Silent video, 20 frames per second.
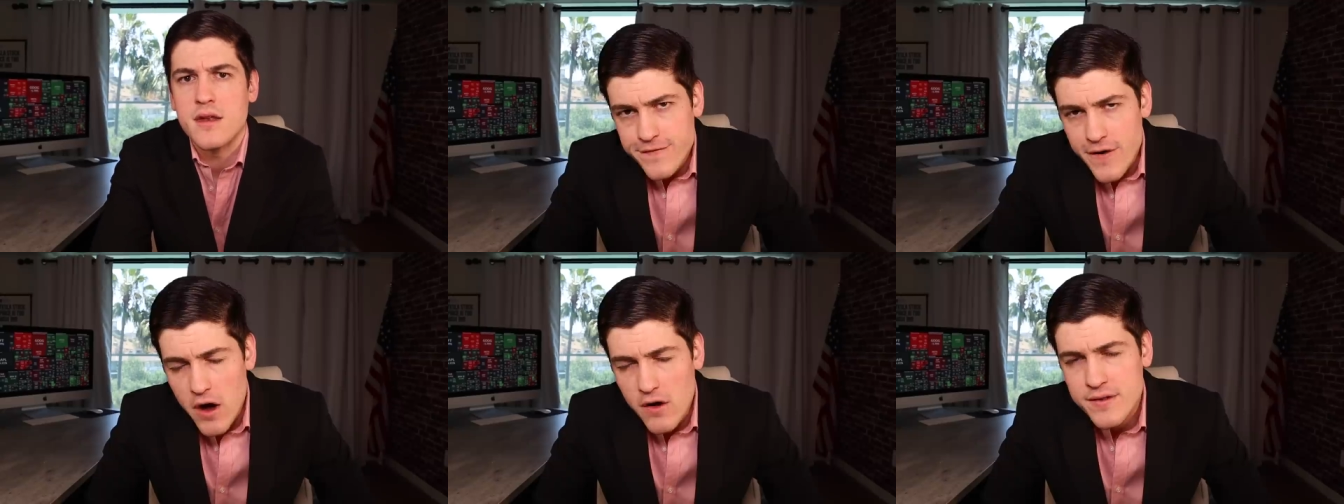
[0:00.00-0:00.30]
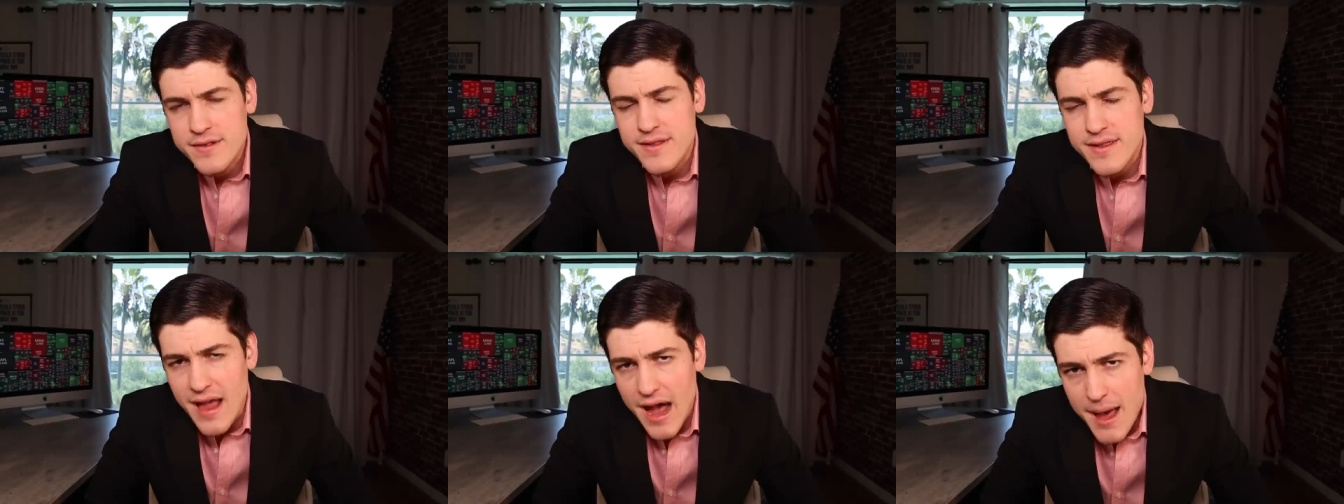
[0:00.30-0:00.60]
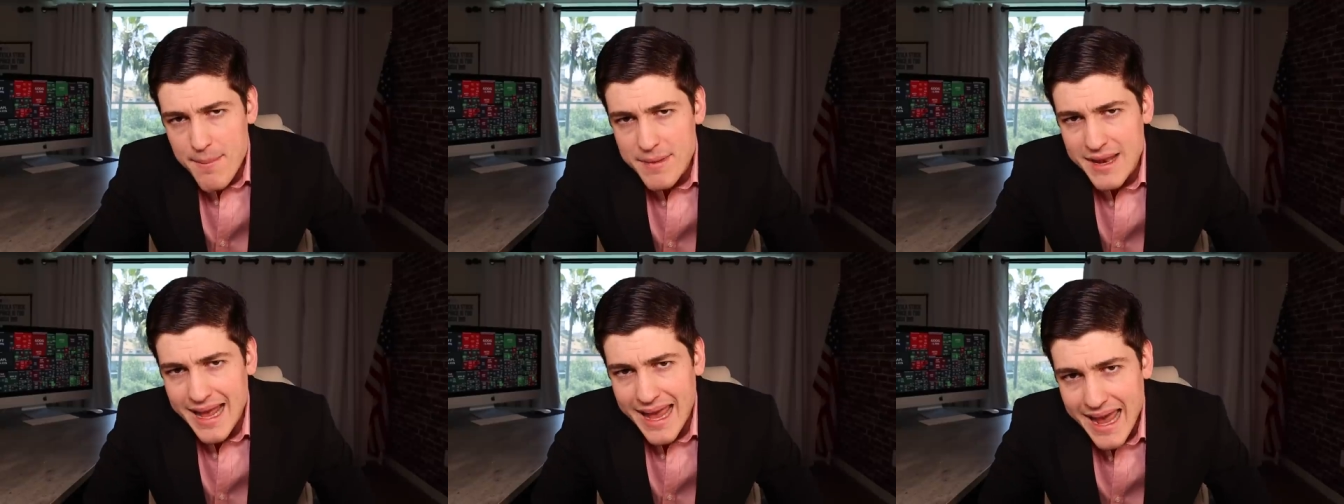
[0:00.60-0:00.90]
Folks,
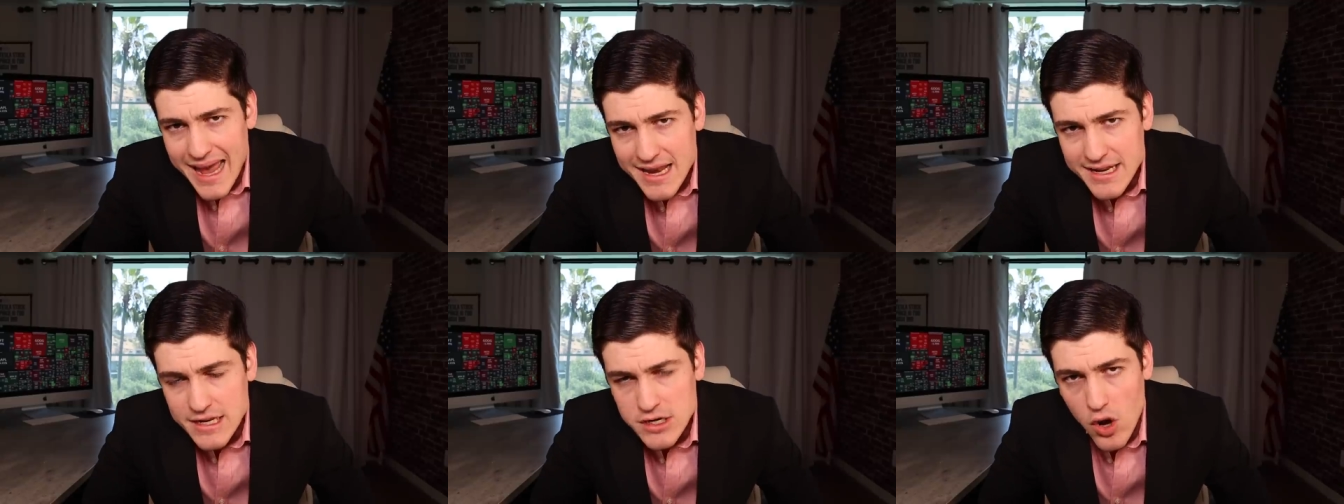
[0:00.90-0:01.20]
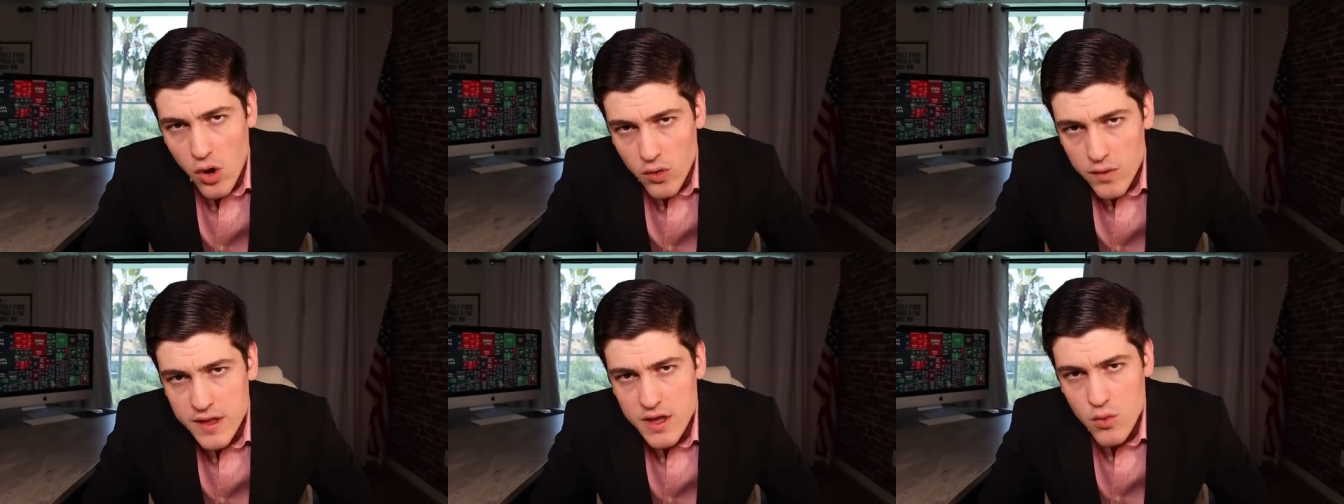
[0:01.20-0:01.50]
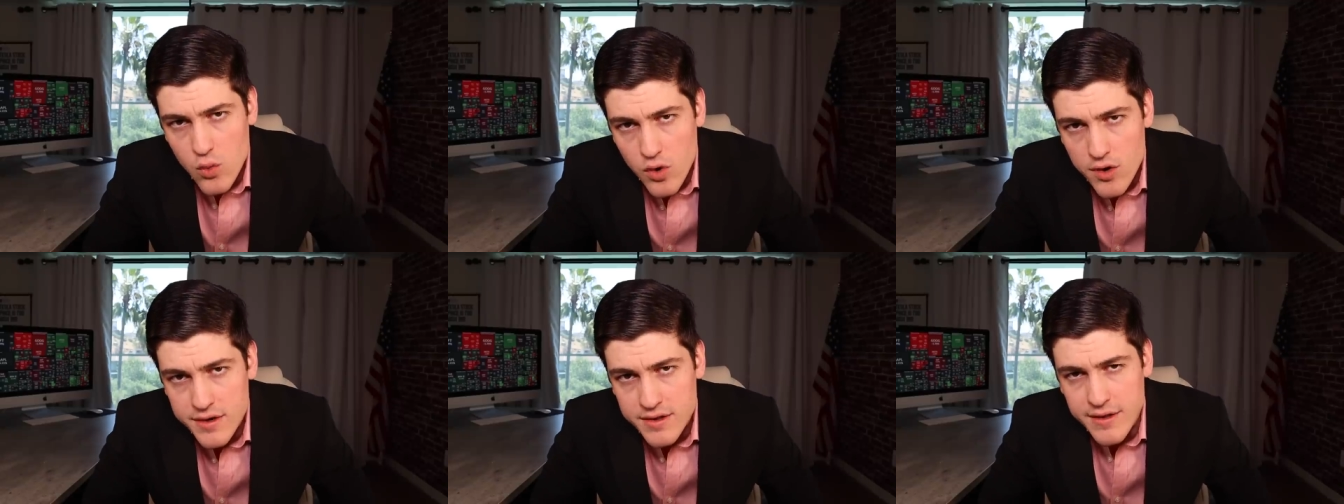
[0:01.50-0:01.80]
diamond handing only
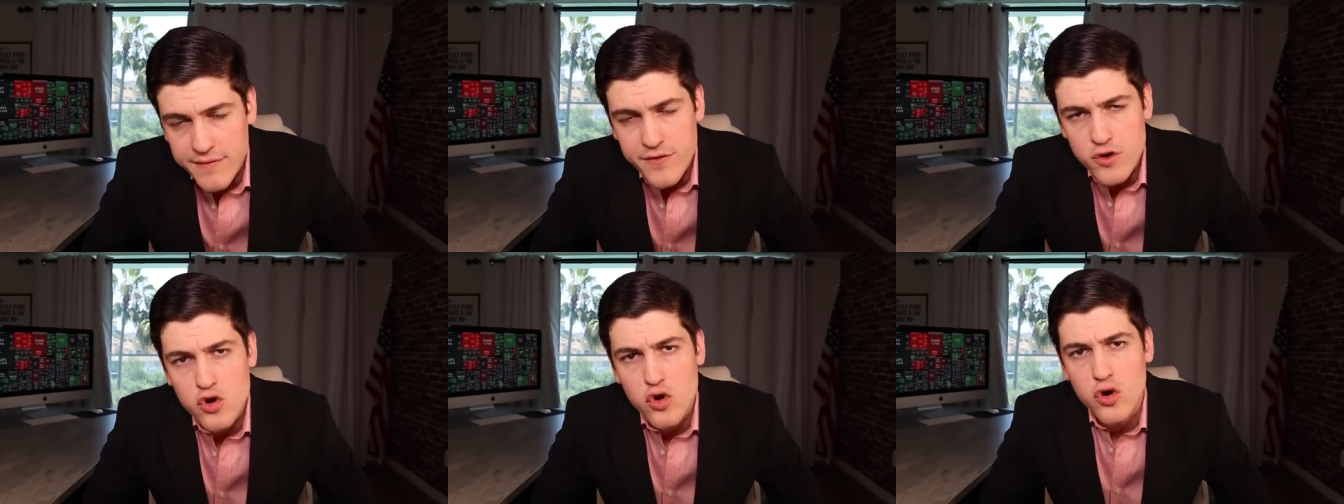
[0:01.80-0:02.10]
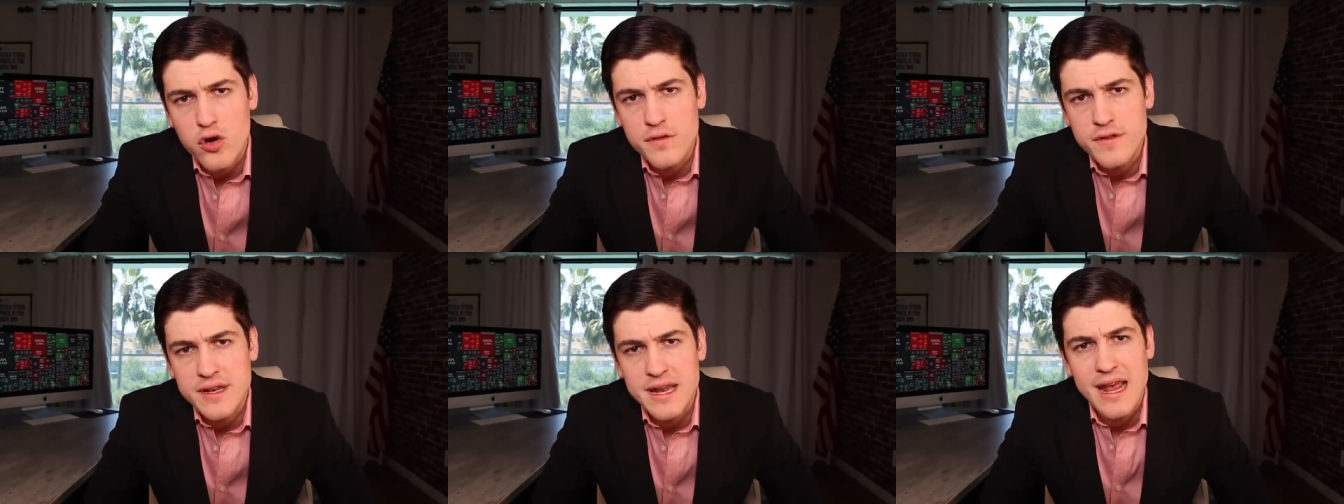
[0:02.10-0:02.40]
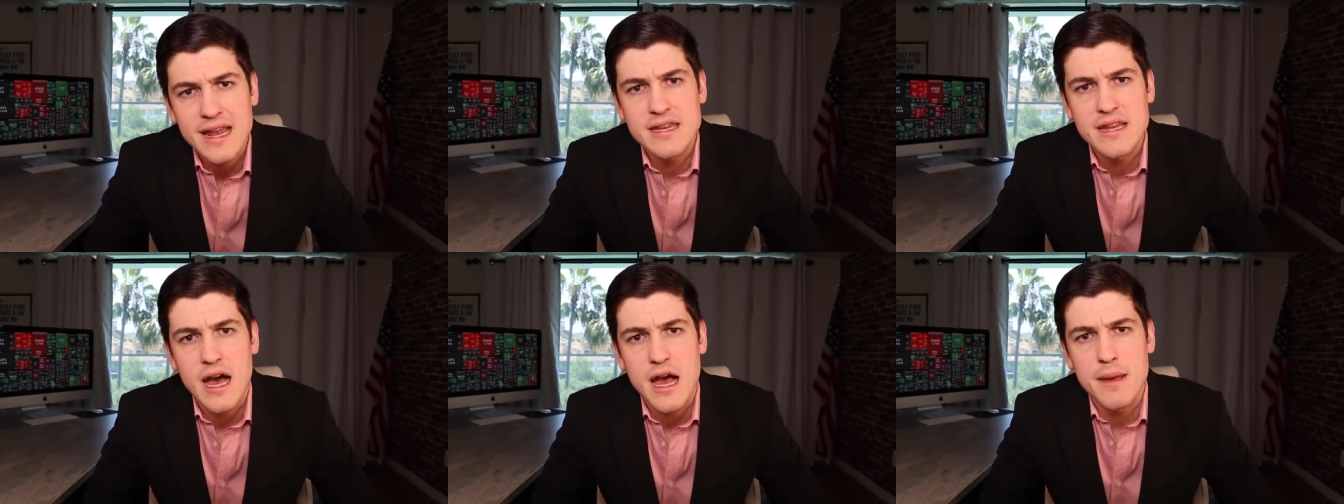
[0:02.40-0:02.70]
works if you're holding
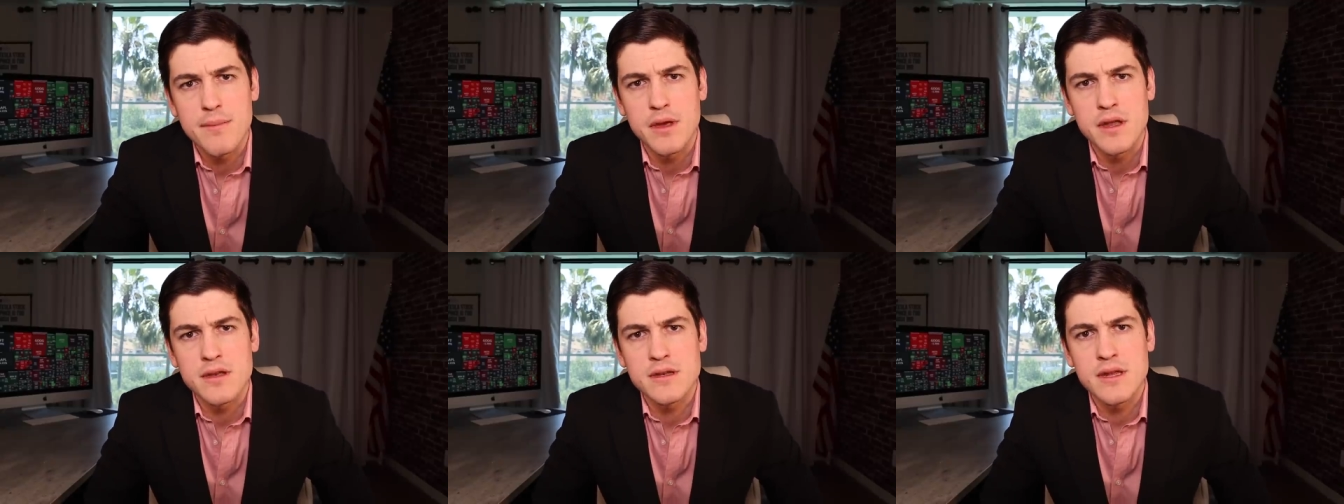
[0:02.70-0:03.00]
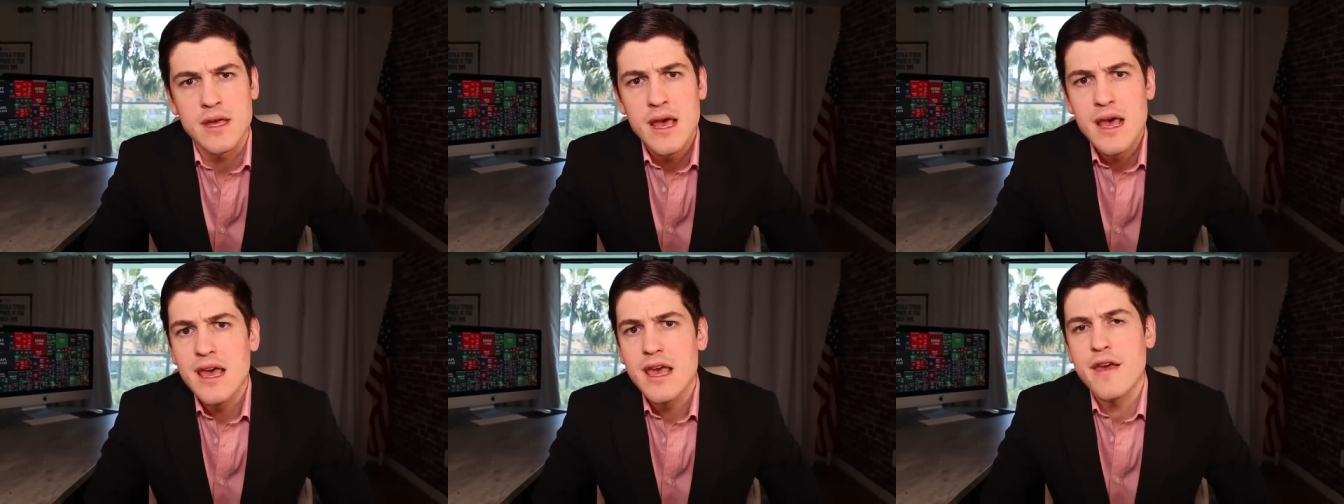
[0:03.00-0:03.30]
a diamond.